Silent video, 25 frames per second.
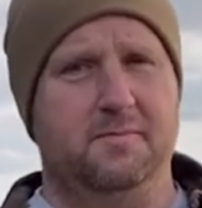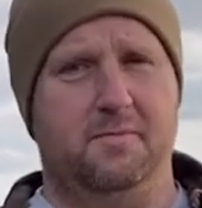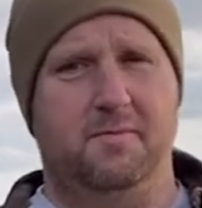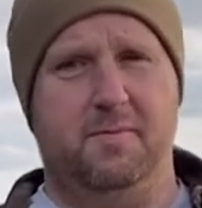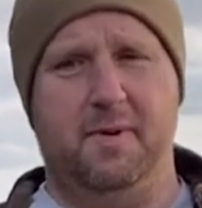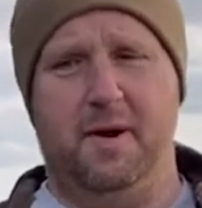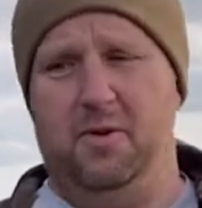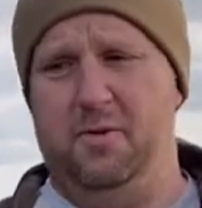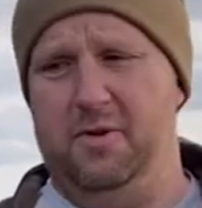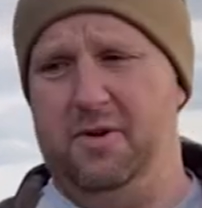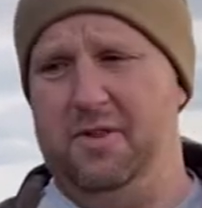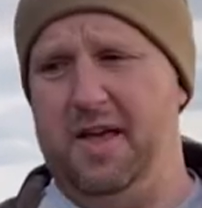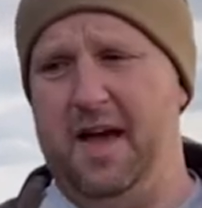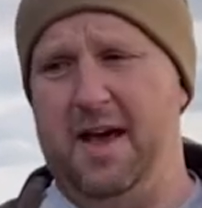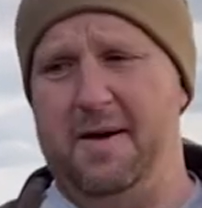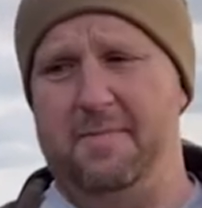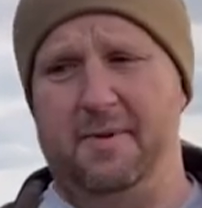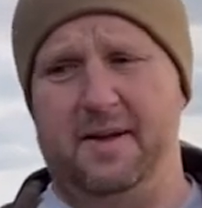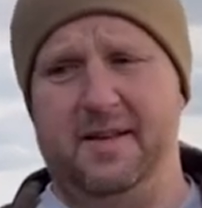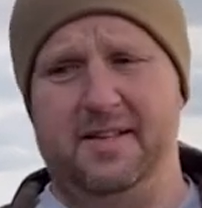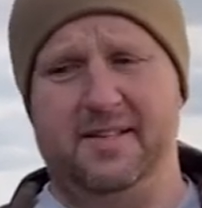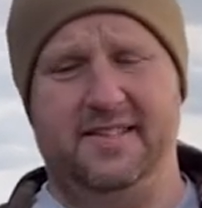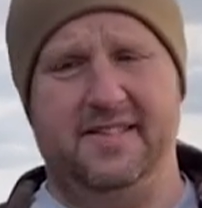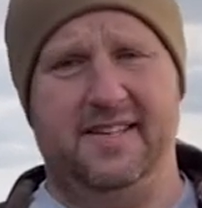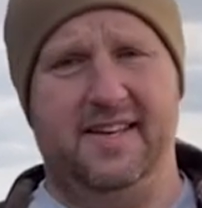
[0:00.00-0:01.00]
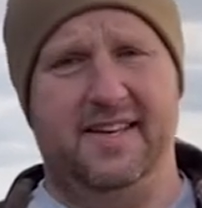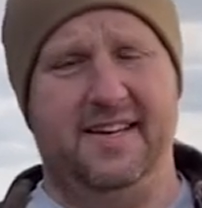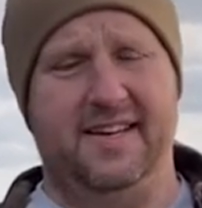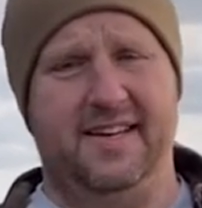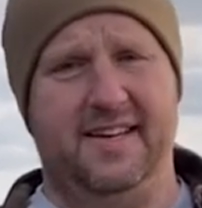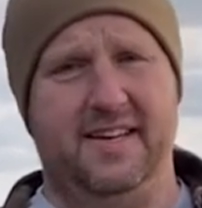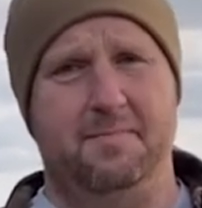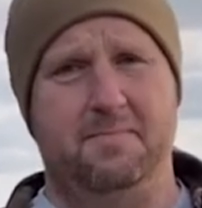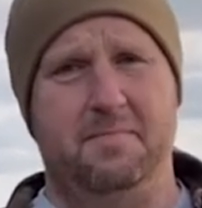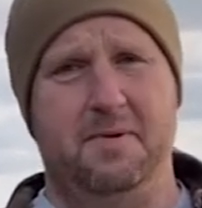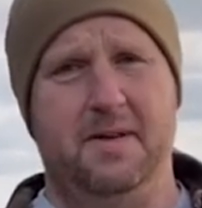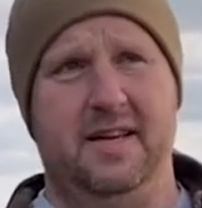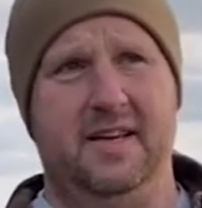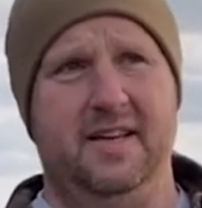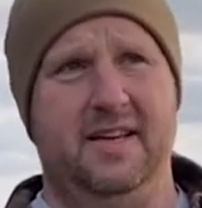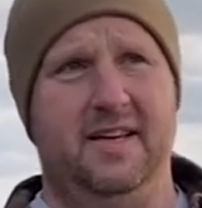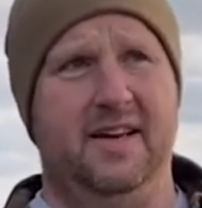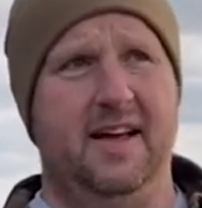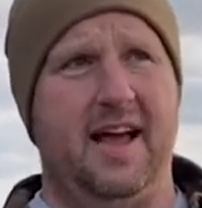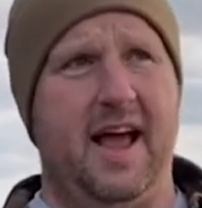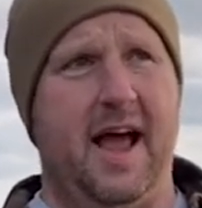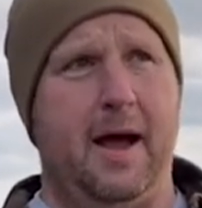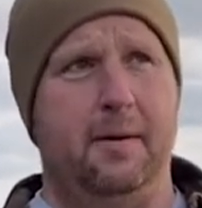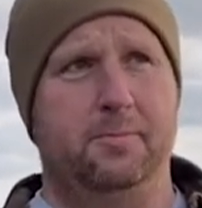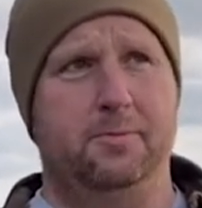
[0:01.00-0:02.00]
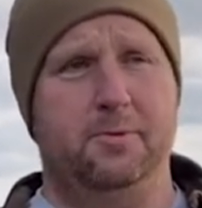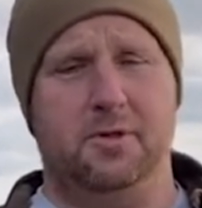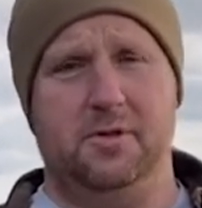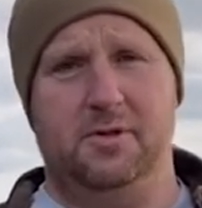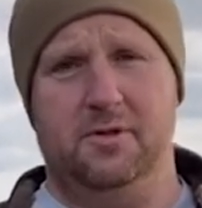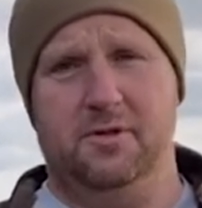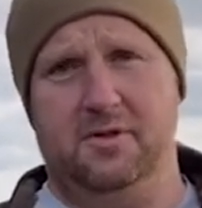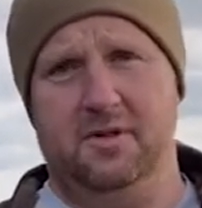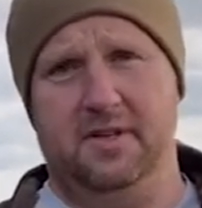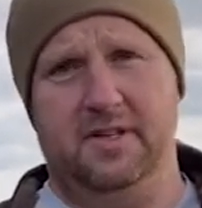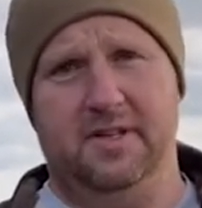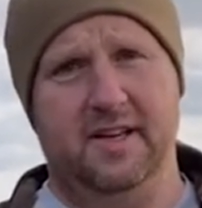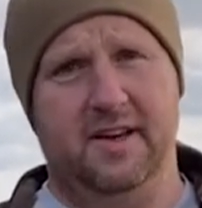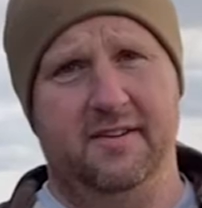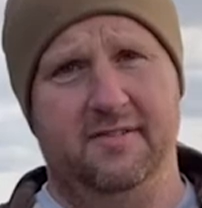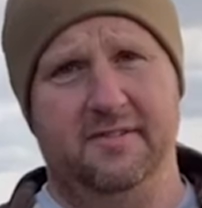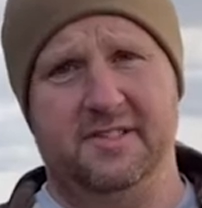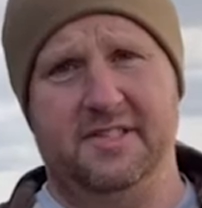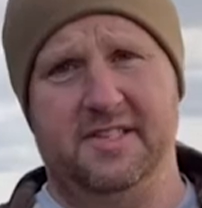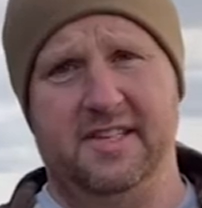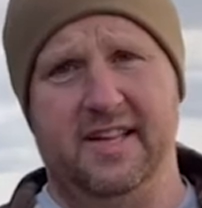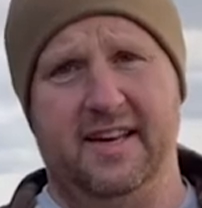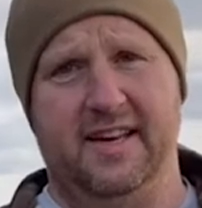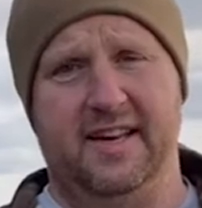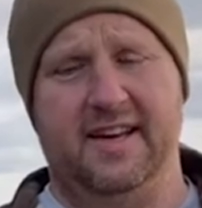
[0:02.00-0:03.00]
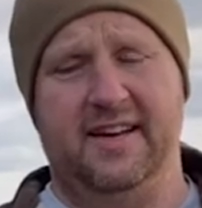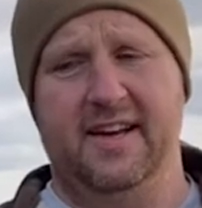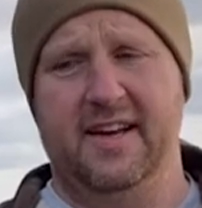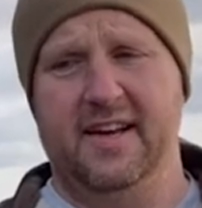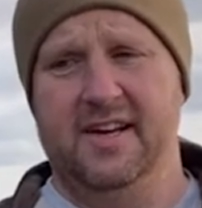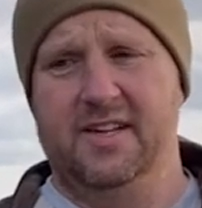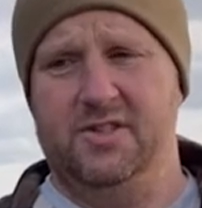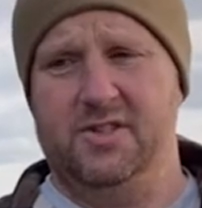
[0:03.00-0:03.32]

But with that being said, it can be absolutely devastating.